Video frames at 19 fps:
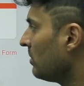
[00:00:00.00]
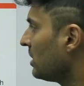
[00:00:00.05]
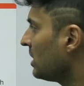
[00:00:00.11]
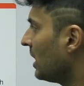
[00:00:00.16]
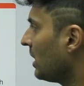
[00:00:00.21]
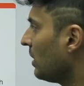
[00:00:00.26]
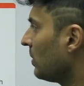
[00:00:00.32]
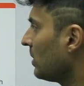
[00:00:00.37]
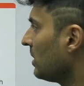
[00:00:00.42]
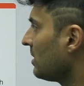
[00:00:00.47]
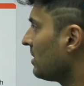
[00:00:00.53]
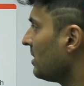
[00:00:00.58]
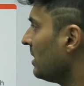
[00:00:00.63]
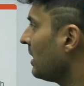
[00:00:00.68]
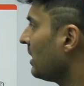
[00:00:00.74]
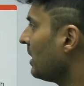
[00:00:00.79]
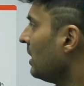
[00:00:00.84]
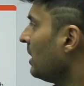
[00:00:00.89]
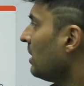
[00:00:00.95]
Check out this
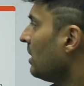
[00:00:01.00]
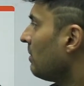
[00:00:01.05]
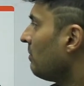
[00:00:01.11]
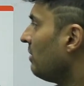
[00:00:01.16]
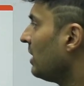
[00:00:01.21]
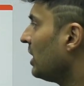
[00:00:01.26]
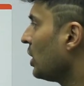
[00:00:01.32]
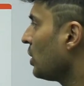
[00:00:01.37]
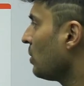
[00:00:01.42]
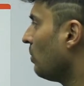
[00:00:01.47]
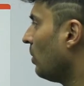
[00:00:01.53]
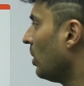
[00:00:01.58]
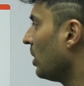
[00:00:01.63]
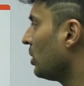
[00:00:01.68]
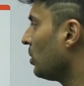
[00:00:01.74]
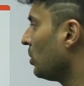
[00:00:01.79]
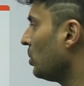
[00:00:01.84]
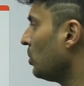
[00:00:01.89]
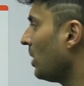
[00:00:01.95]
link. Whether you
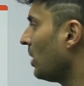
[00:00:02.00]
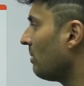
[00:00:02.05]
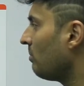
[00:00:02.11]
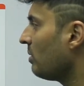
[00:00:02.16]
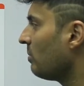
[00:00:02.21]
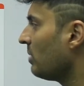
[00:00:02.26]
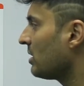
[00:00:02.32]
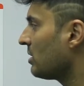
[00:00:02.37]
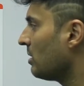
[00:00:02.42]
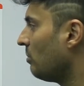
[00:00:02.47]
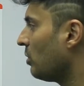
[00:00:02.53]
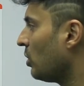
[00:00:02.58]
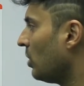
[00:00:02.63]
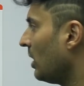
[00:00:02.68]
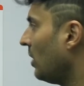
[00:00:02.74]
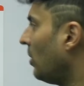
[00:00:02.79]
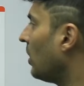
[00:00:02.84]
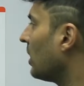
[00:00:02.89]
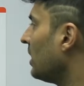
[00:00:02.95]
want to do MBBS
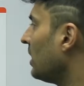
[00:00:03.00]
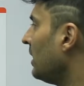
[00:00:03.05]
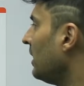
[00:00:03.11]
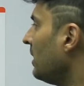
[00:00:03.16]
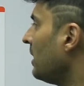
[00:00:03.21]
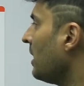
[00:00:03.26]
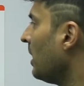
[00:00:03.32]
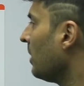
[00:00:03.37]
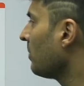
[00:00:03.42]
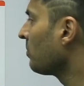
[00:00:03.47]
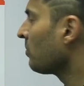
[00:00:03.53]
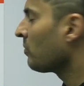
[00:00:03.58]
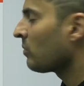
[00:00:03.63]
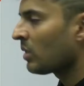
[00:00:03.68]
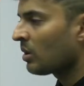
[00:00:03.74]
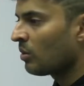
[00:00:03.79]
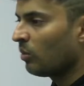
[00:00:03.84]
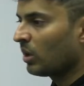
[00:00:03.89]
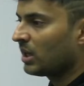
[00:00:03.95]
abroad or in India,
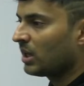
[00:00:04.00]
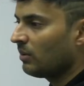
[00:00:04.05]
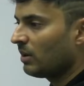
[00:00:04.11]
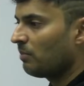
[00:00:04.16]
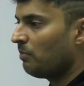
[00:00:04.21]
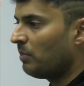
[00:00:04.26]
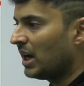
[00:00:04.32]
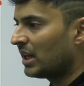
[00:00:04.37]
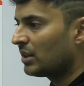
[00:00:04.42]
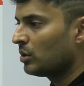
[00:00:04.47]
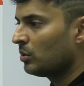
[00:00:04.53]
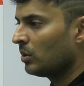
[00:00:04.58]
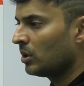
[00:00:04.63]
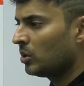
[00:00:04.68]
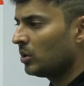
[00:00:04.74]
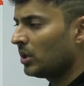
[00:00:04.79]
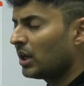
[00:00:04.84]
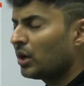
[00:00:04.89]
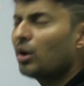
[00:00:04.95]
whatever path you
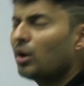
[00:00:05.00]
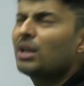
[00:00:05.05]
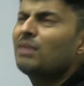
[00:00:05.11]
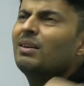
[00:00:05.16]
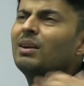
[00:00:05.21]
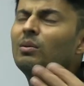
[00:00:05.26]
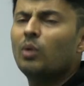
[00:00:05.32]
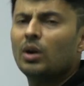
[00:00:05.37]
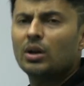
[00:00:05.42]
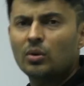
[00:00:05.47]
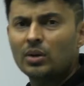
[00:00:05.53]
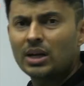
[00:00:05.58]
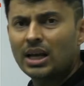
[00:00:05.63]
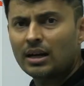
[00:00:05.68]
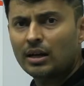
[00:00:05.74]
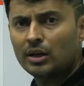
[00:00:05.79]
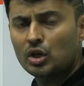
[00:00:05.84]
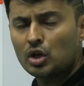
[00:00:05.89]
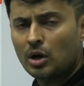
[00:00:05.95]
want to take, or even want to
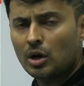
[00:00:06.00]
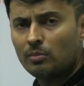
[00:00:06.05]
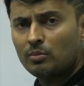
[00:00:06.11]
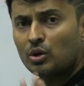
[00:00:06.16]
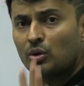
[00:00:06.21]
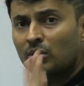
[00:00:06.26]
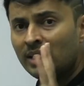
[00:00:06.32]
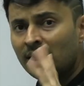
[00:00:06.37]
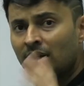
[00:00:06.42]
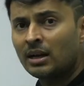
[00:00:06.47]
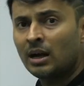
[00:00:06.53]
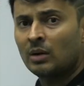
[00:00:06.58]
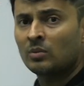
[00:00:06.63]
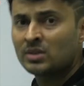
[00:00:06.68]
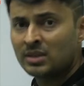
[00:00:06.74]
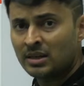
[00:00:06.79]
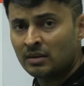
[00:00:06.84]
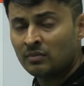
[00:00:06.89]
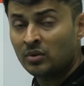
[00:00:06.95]
take a drop, you need
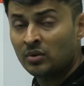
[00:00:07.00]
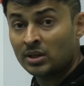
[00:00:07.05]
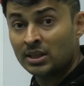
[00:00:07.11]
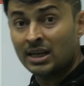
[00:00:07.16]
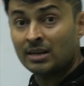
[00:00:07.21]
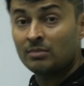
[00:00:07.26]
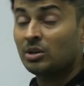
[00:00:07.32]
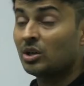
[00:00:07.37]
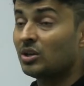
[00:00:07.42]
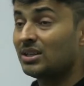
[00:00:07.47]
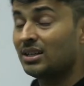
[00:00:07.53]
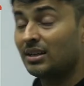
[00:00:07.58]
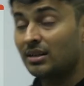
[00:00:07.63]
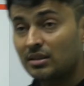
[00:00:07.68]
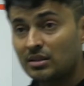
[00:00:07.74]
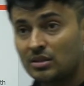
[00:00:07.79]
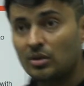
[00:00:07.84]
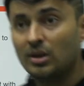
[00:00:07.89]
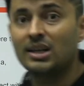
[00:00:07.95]
counseling for that because it
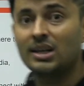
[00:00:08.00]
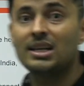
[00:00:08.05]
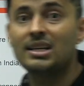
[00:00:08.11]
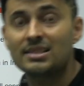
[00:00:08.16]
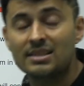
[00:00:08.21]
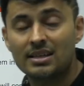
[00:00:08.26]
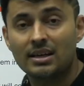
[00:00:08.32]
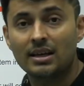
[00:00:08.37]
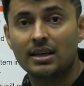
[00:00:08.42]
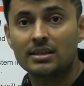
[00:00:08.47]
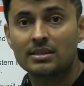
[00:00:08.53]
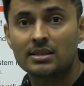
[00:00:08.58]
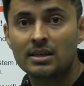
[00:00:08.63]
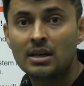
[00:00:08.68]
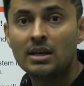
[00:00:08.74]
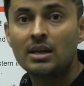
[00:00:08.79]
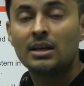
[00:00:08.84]
is not easy, guys.